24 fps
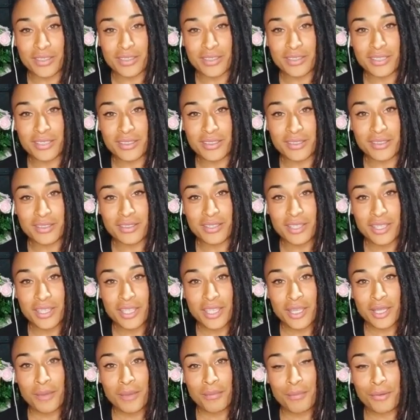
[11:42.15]
to
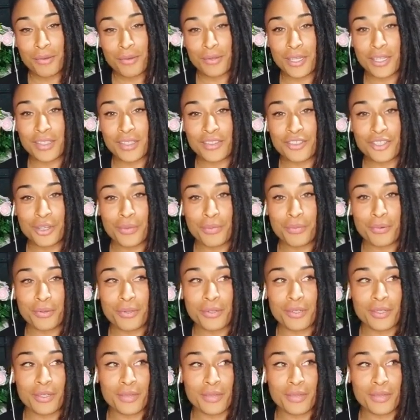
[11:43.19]
put in jeopardy